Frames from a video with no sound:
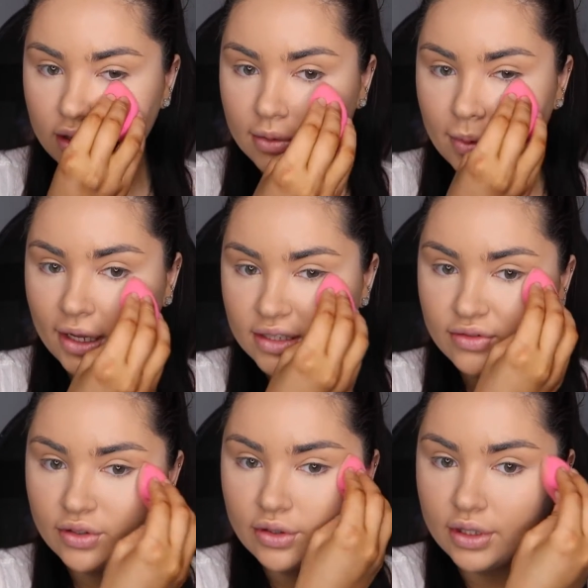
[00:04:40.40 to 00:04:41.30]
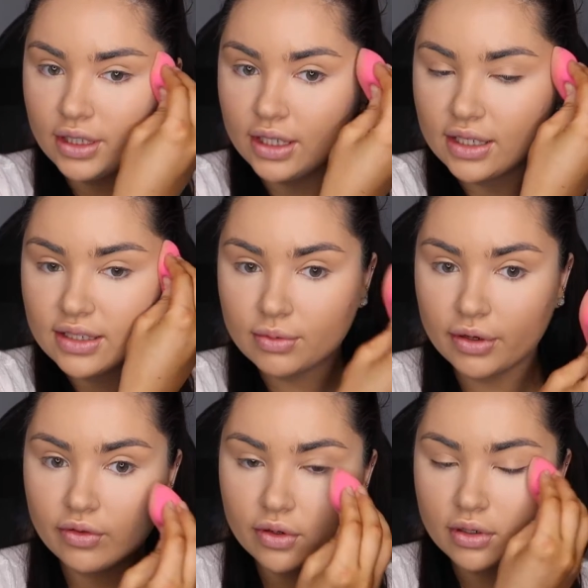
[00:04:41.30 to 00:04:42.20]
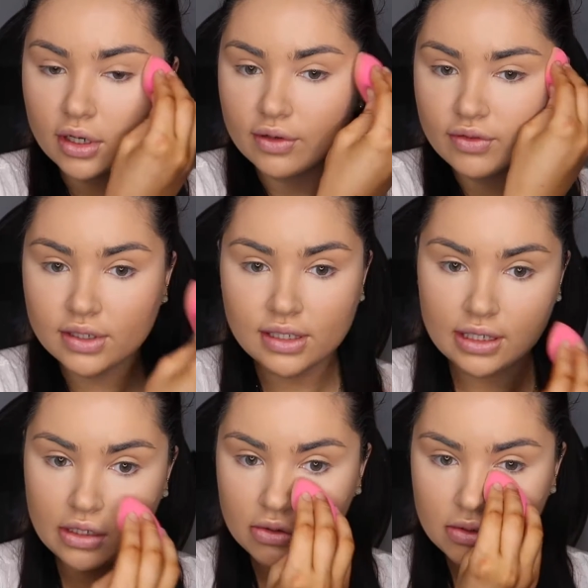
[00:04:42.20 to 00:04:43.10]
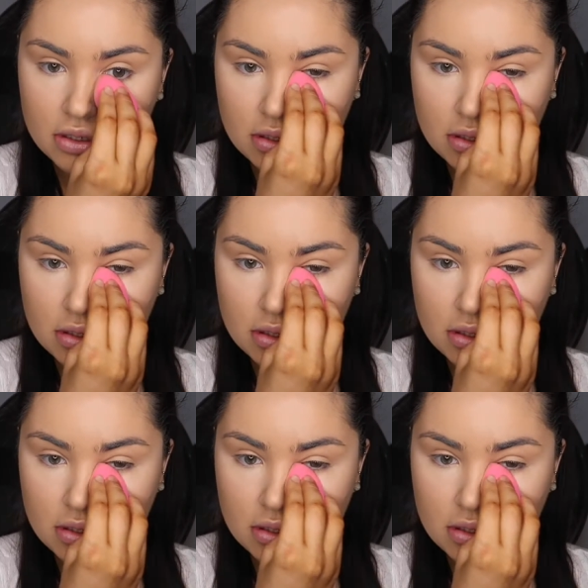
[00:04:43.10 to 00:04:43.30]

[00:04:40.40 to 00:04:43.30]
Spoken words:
the past few years where everyone kind of conceals.